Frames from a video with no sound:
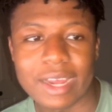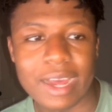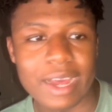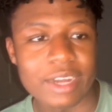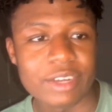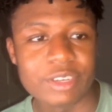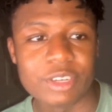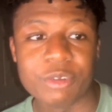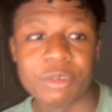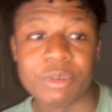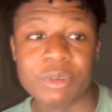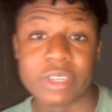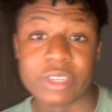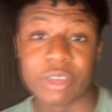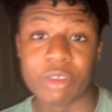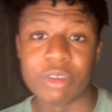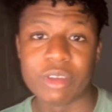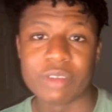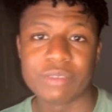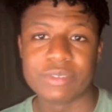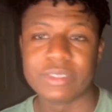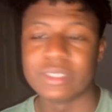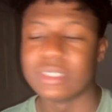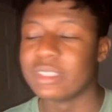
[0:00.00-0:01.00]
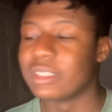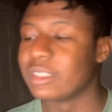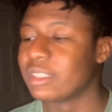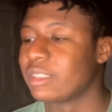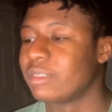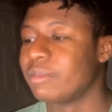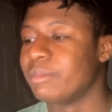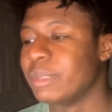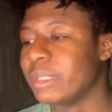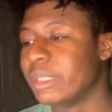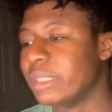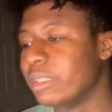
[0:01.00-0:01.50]
I don't know where they're going for this,
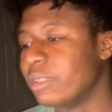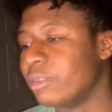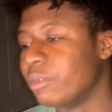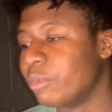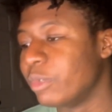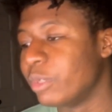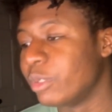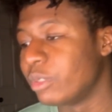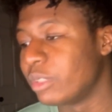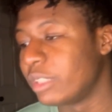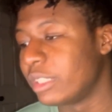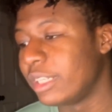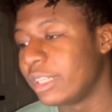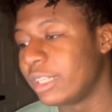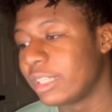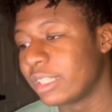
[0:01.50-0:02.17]
but we'll see.